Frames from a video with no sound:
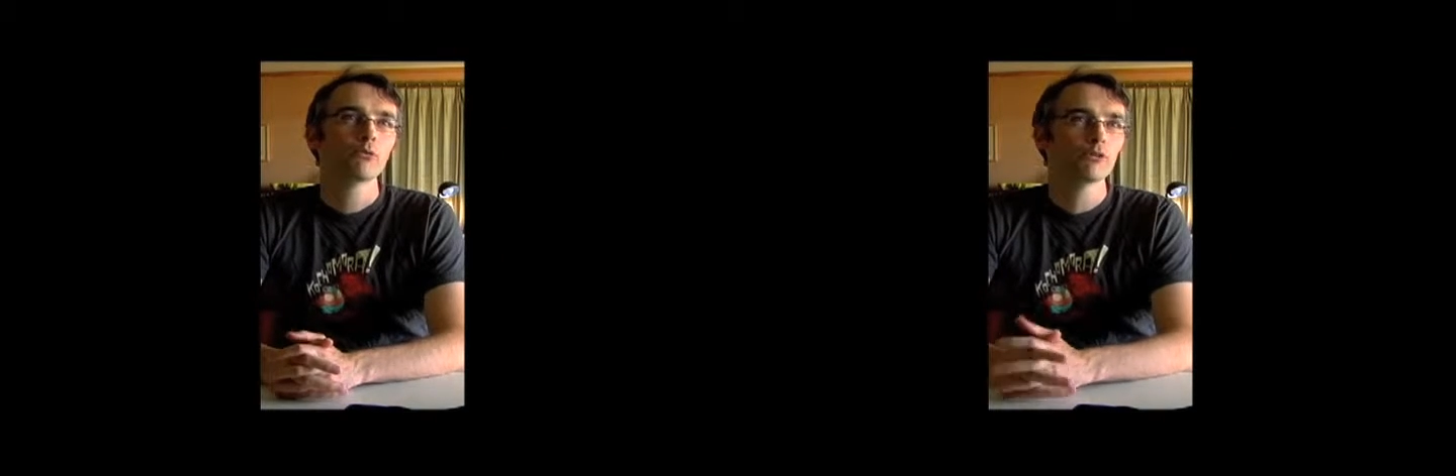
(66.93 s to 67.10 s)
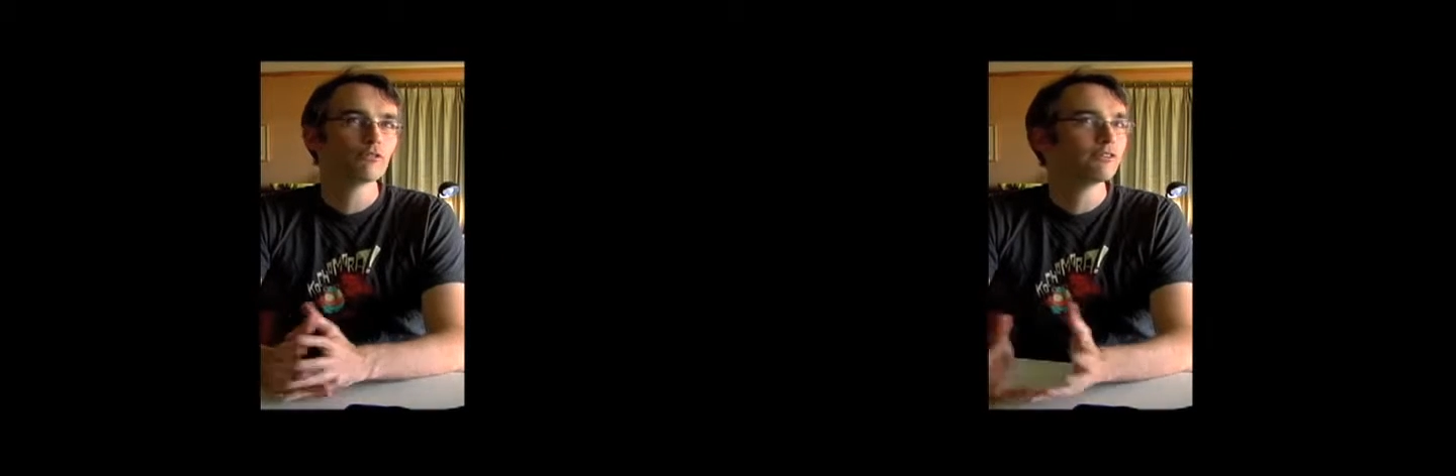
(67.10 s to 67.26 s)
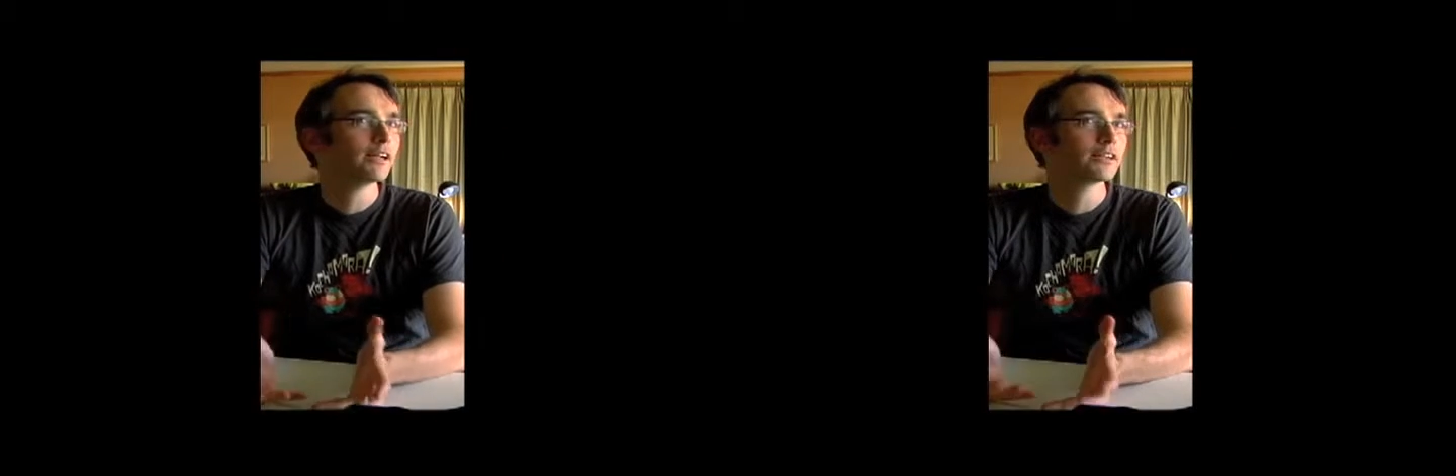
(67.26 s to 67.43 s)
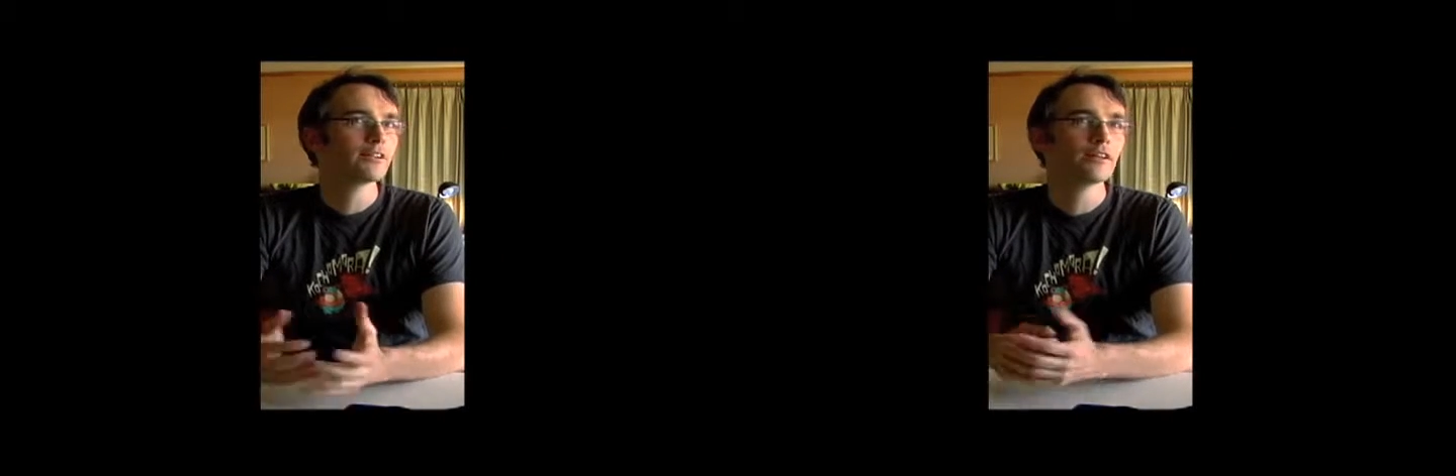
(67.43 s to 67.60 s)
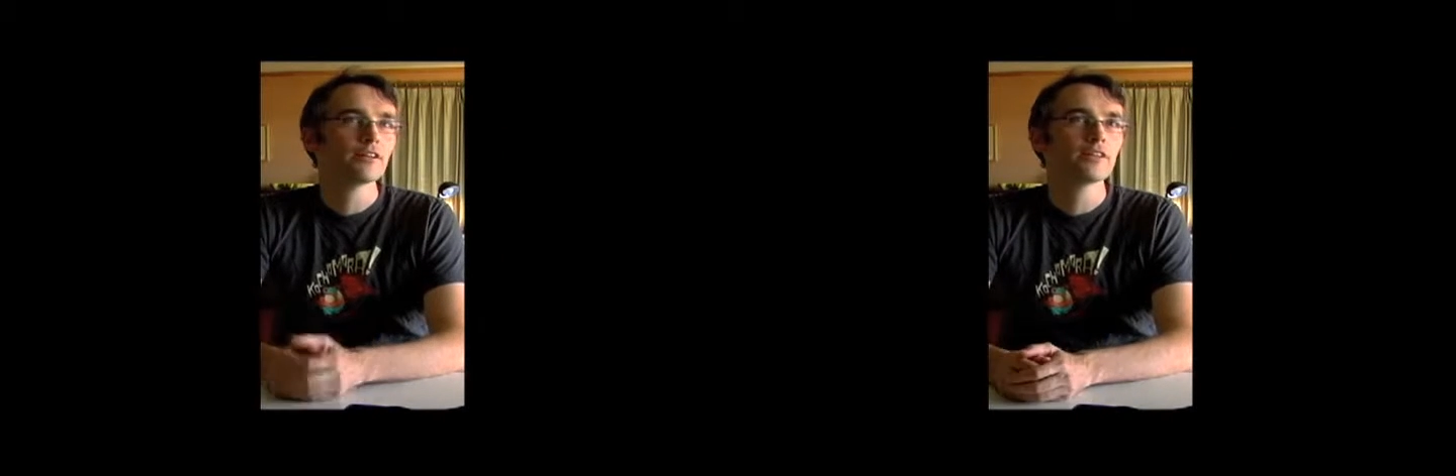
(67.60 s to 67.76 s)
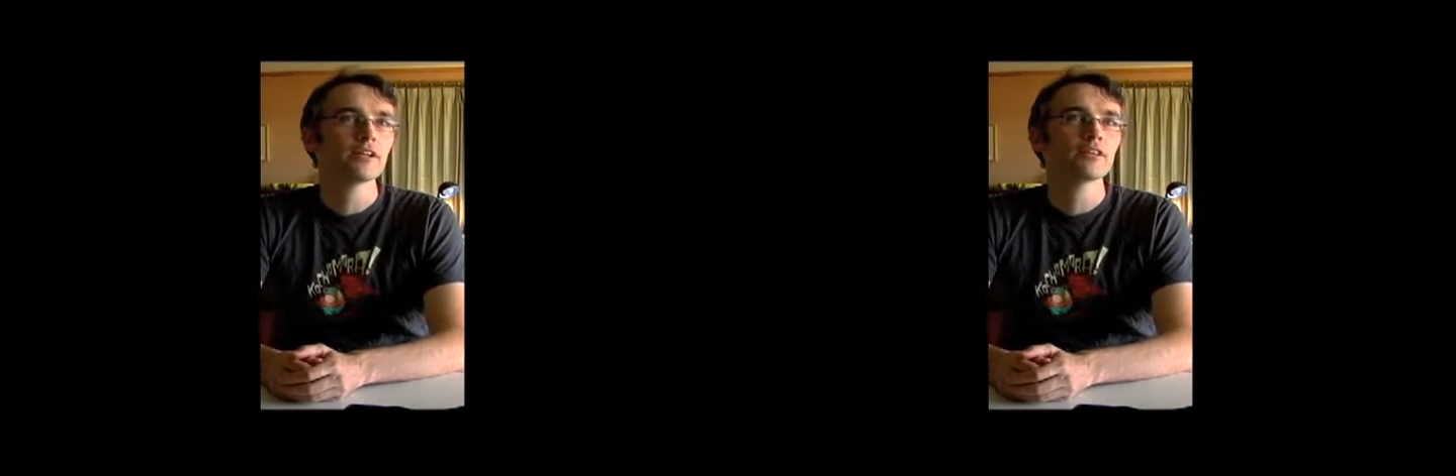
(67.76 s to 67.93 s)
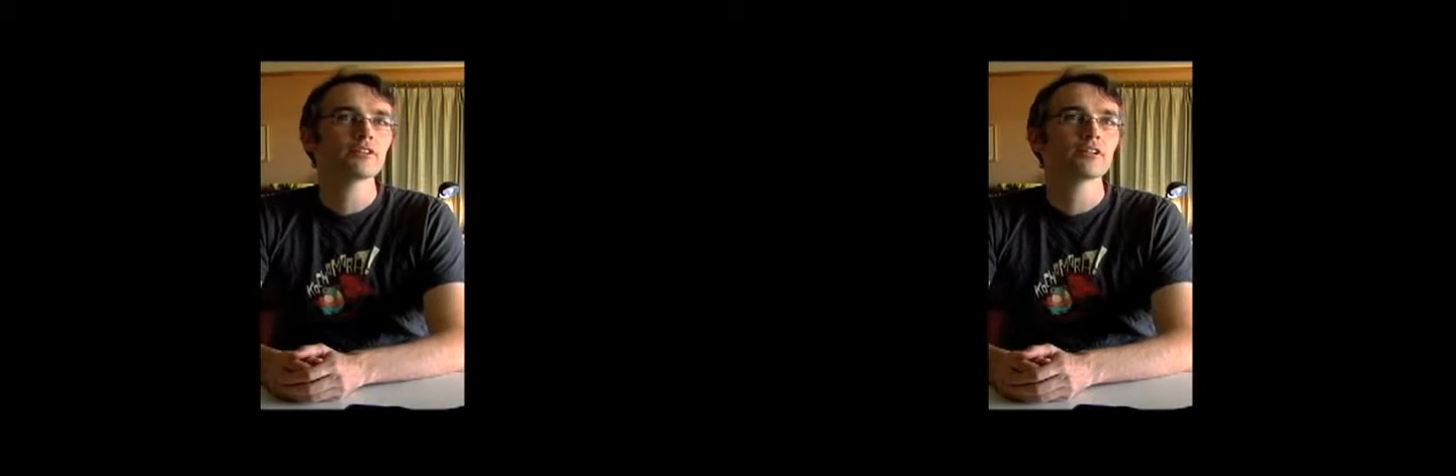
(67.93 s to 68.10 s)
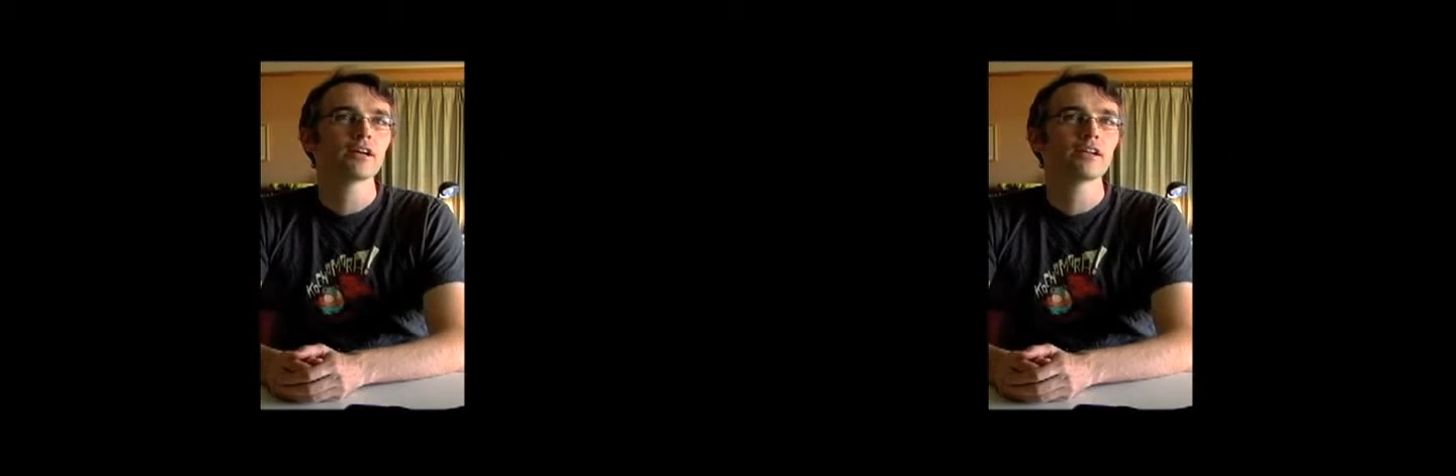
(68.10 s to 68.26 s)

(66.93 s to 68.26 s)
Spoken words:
reflect on things and